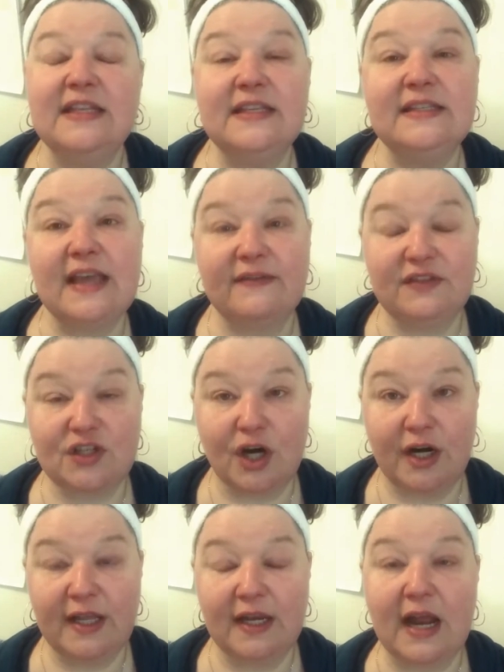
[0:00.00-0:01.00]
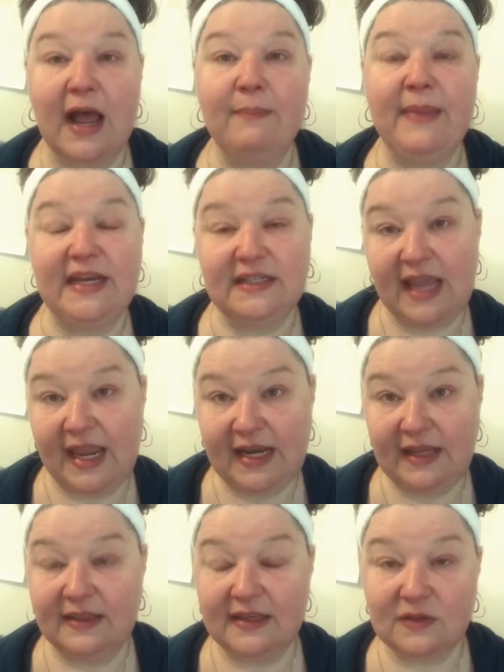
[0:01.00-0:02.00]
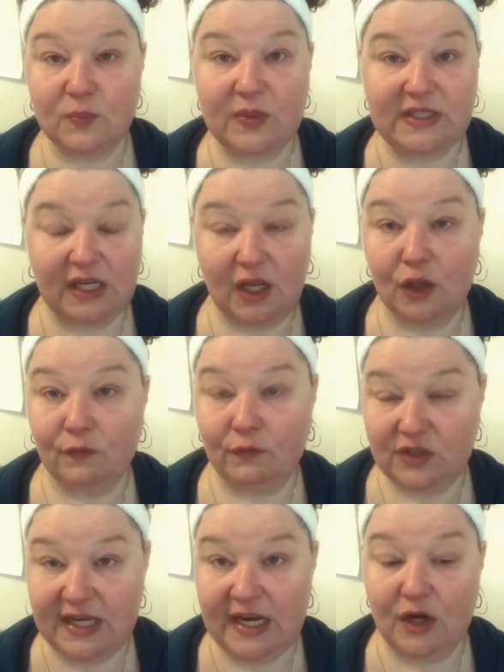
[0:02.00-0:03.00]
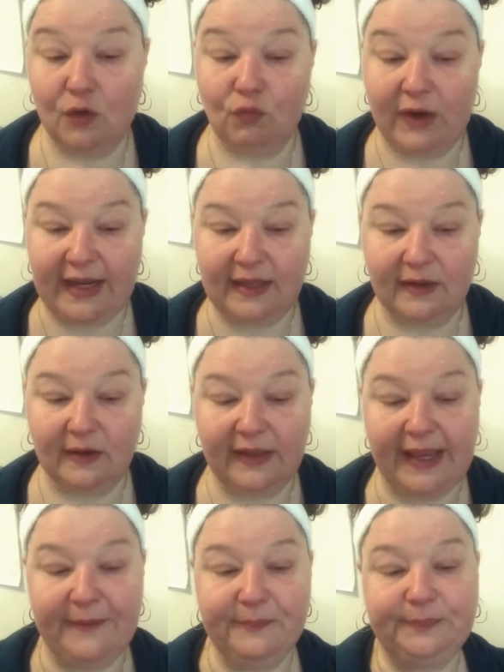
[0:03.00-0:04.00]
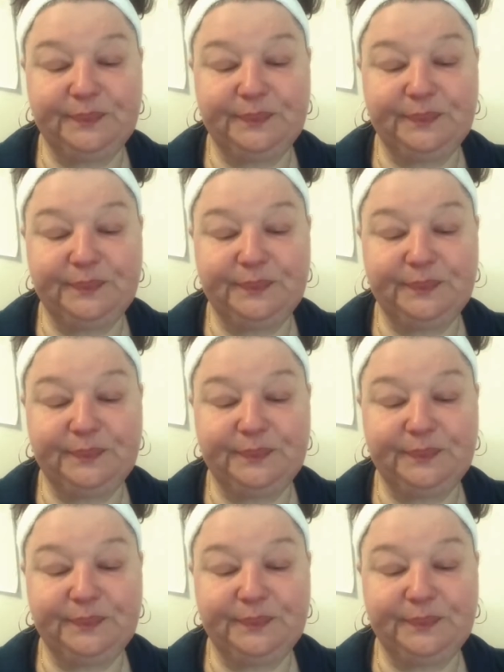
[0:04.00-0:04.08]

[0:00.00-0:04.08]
since I've started maintaining this particular routine regularly.